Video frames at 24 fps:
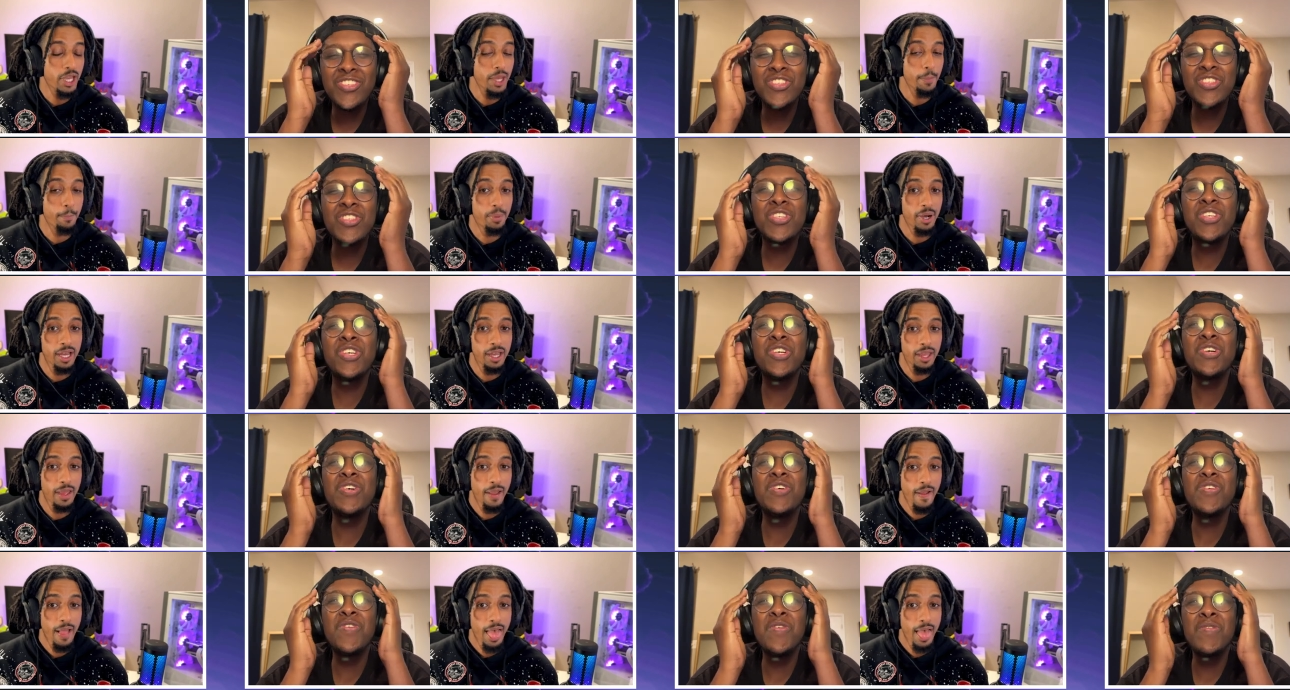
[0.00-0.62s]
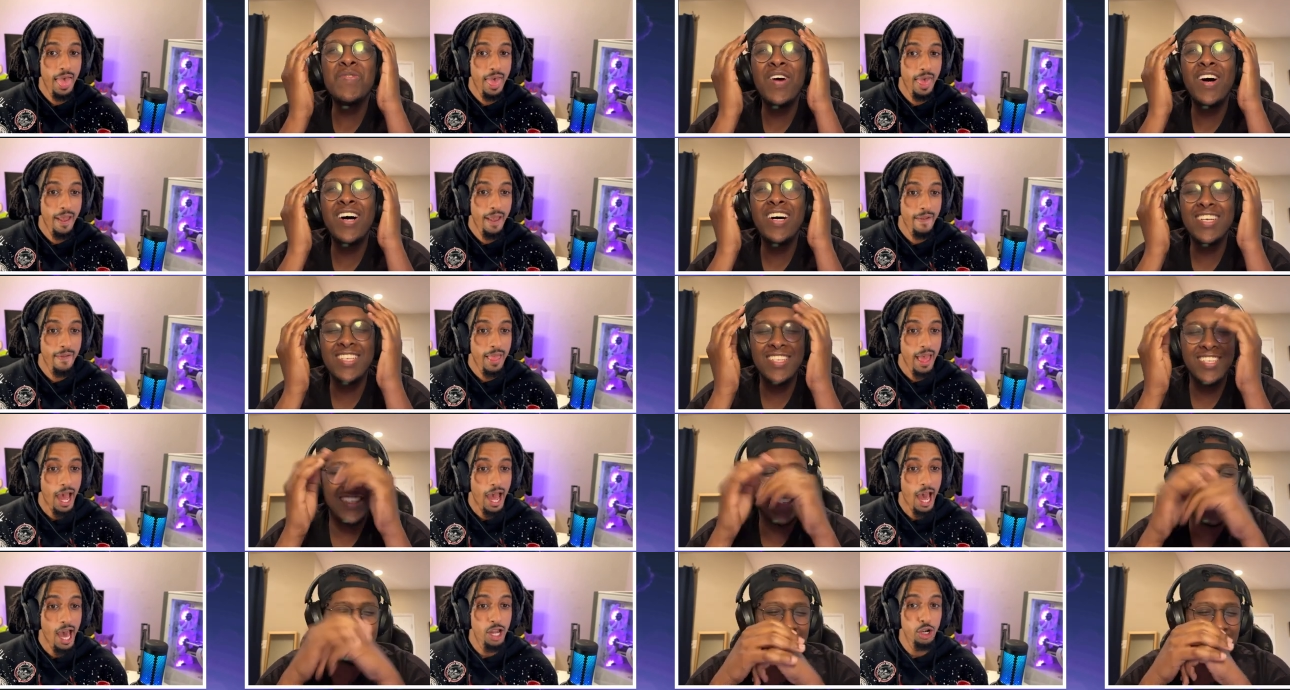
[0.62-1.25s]
Speaker 1: but I
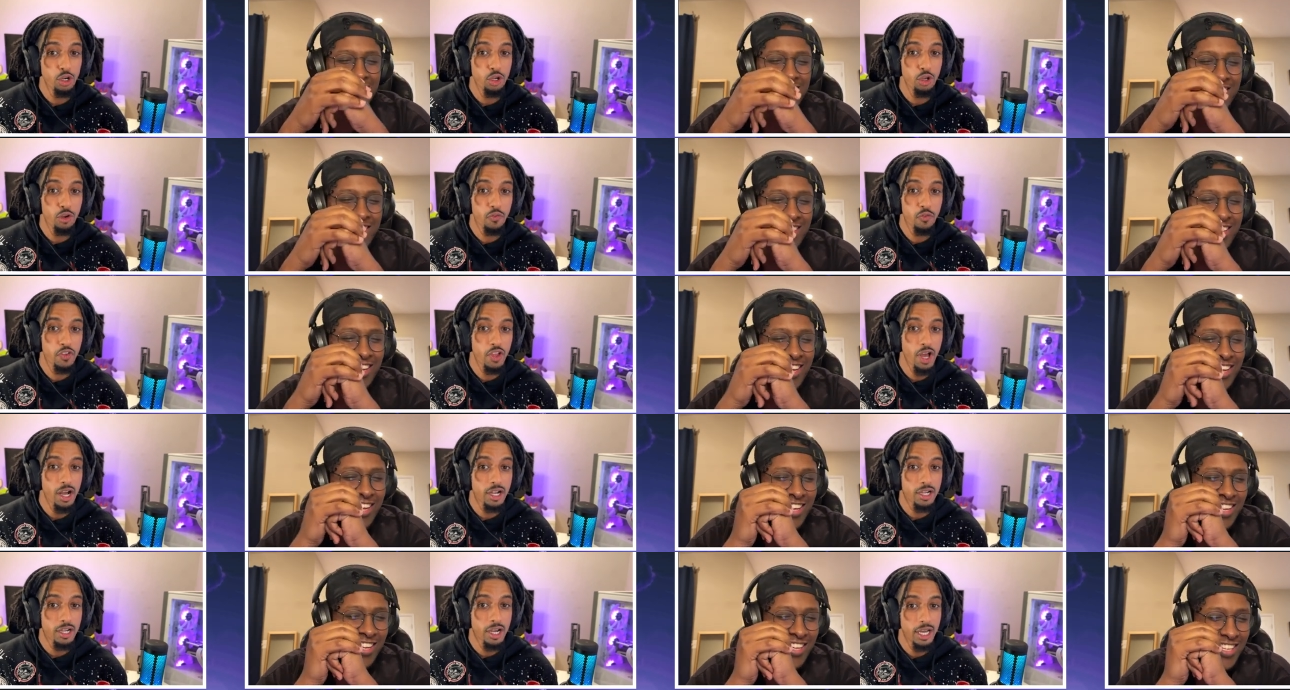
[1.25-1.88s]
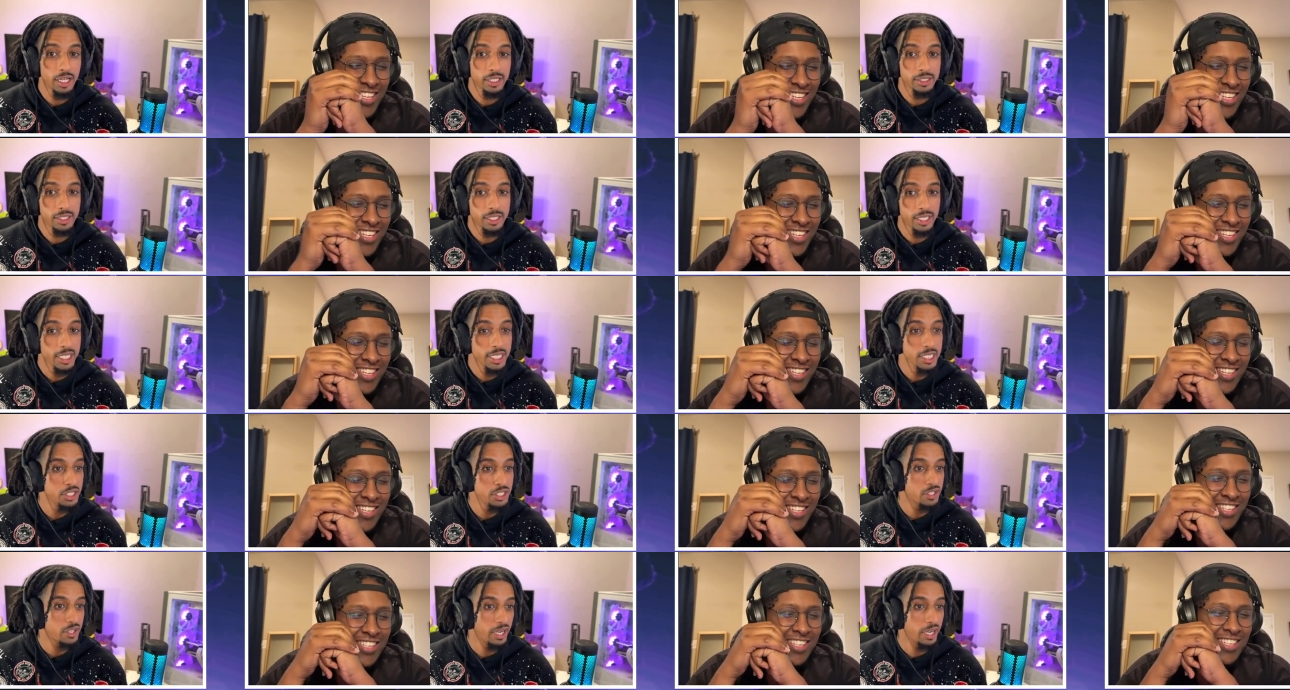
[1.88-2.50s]
don't know if y'all caught the
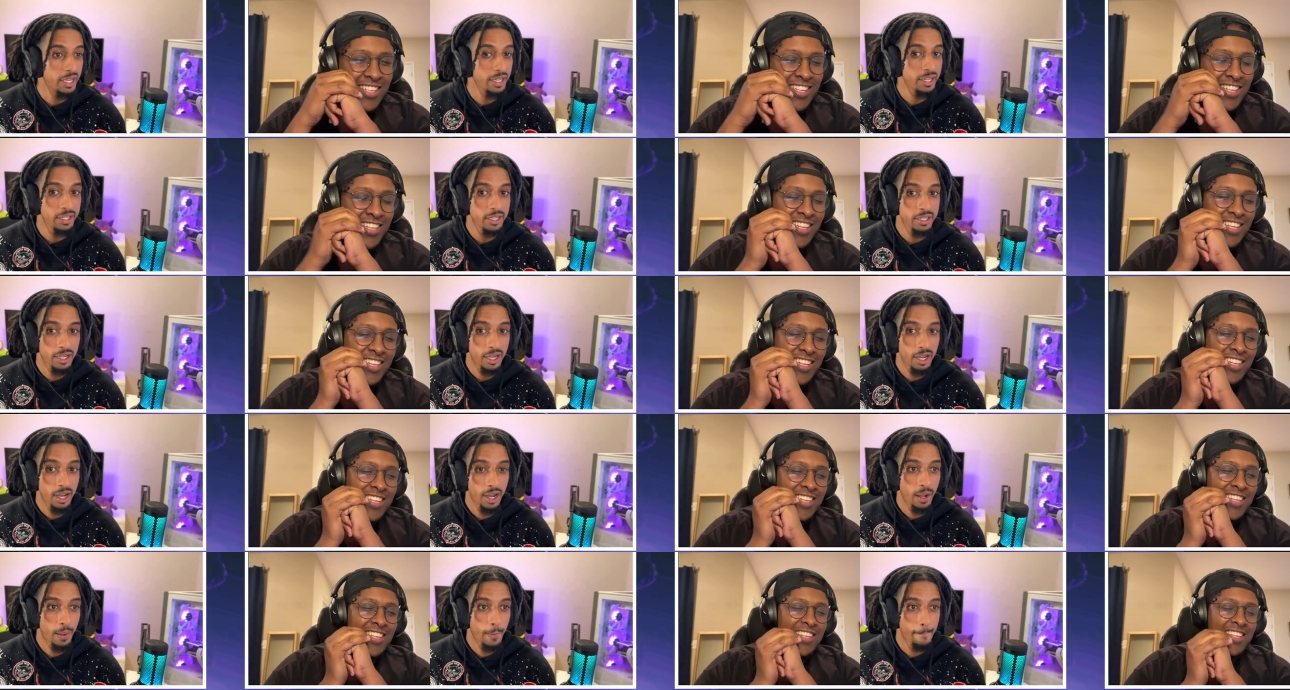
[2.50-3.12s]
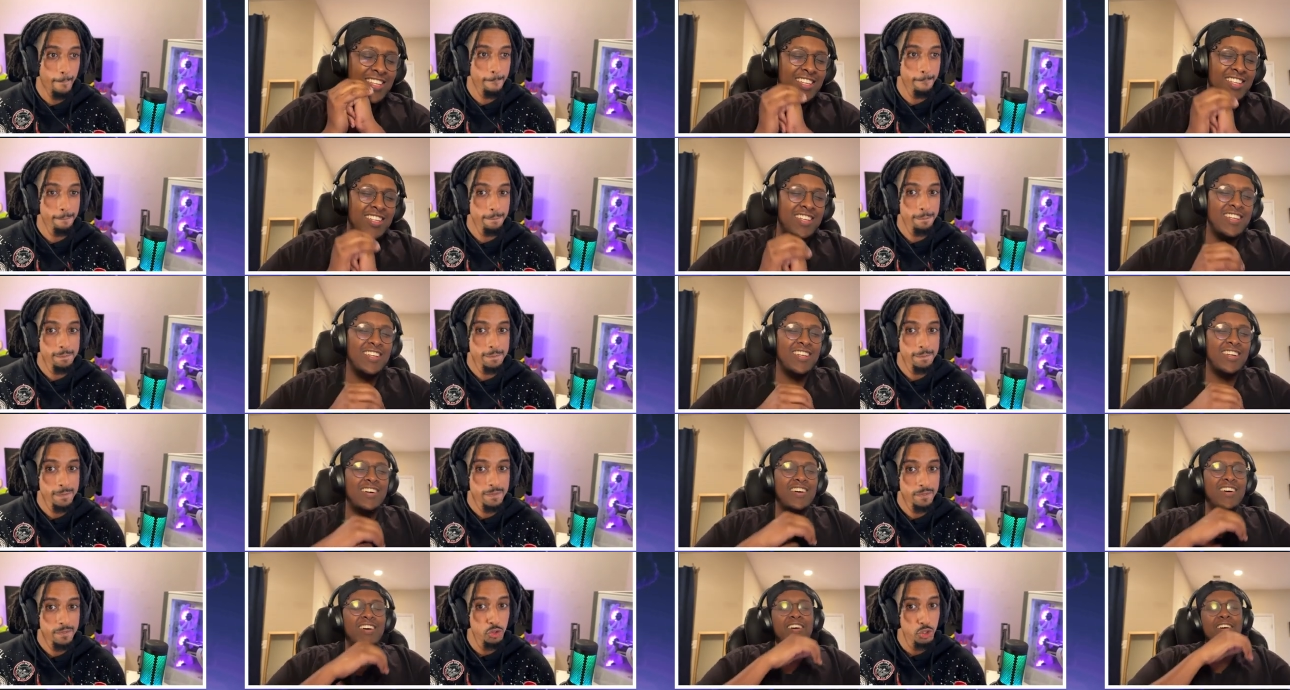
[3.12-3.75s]
Easter egg. Um,
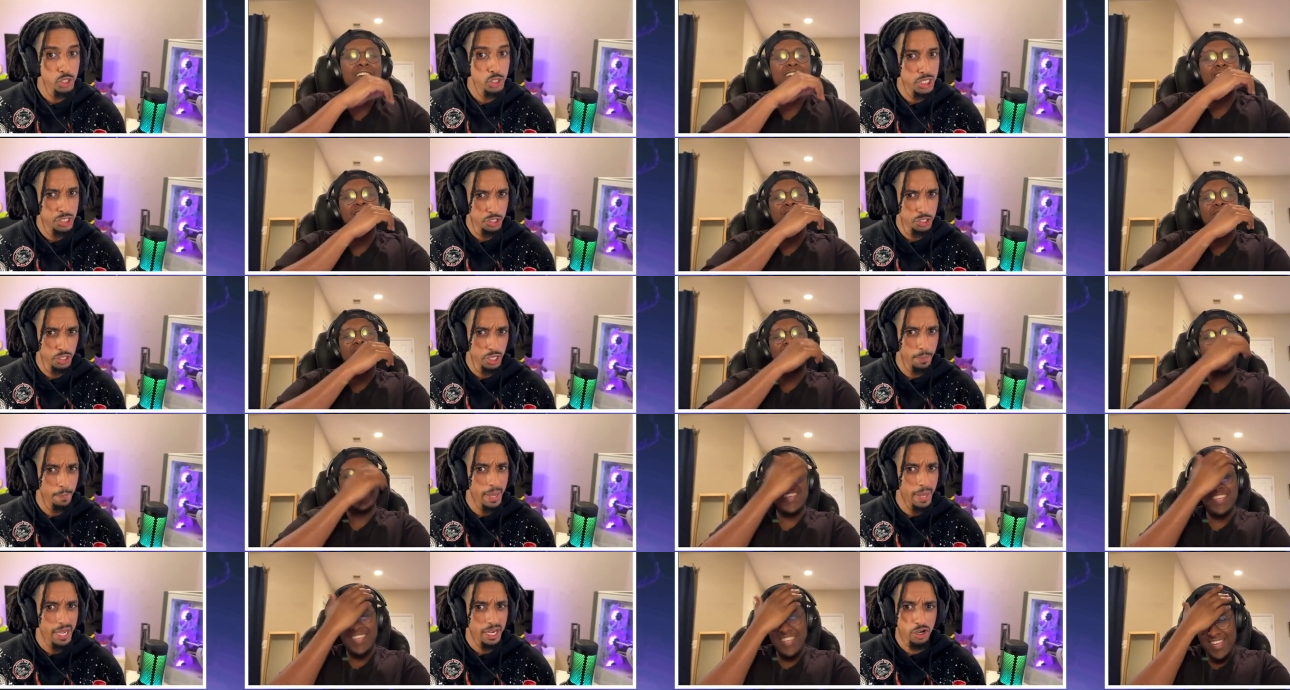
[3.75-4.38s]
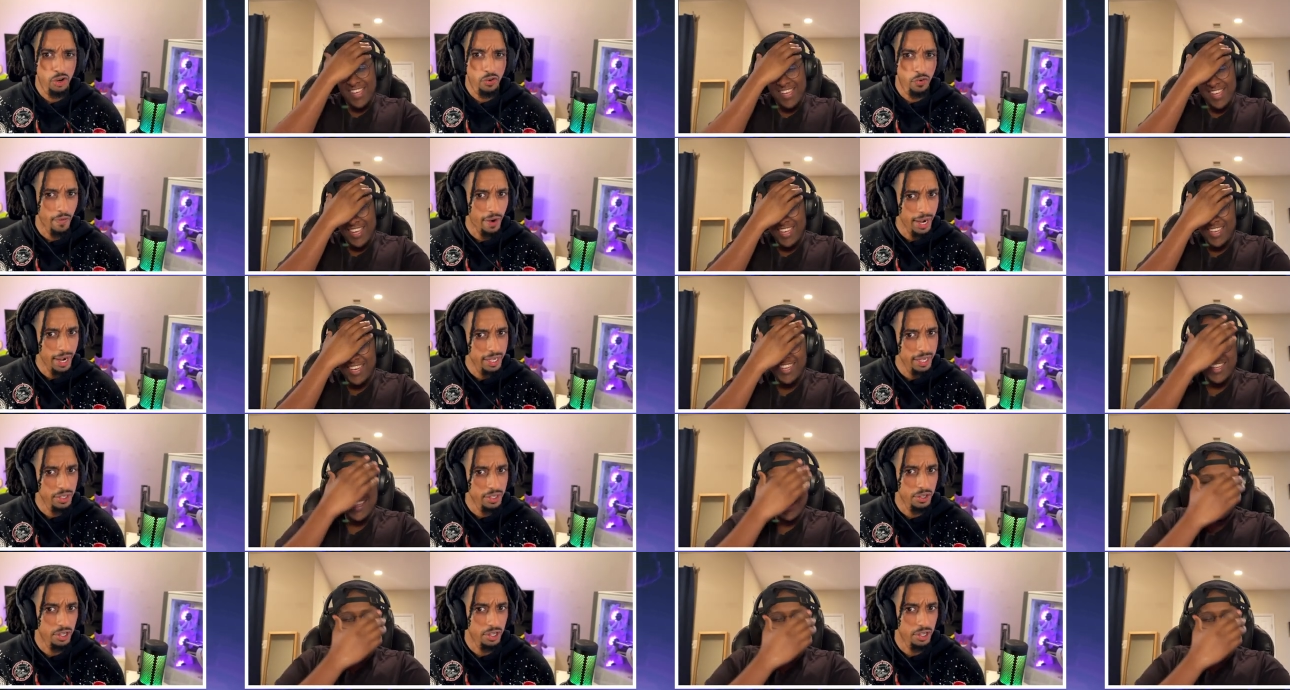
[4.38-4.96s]
There was a certain oh, man crying God. a